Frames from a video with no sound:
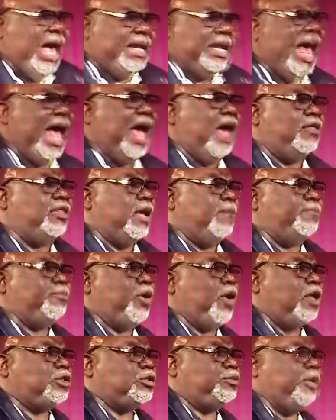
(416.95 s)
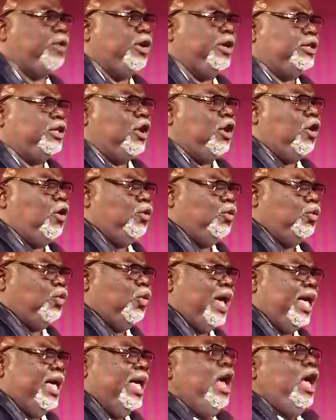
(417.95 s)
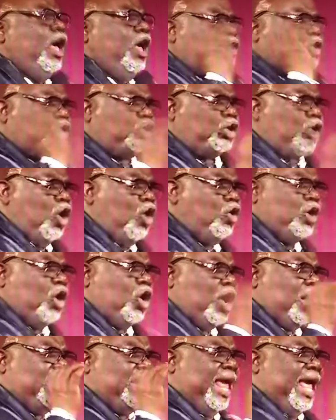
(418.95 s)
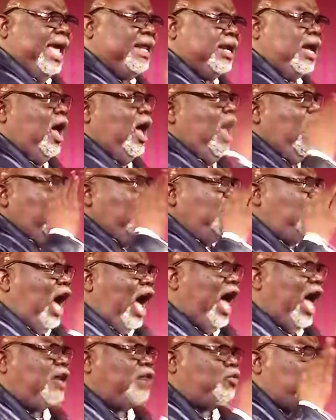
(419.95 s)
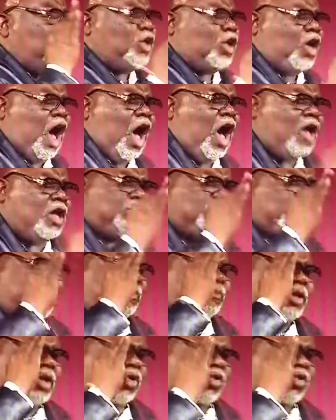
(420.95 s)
how they prosper in their own way. Sooner or later, God will cause them to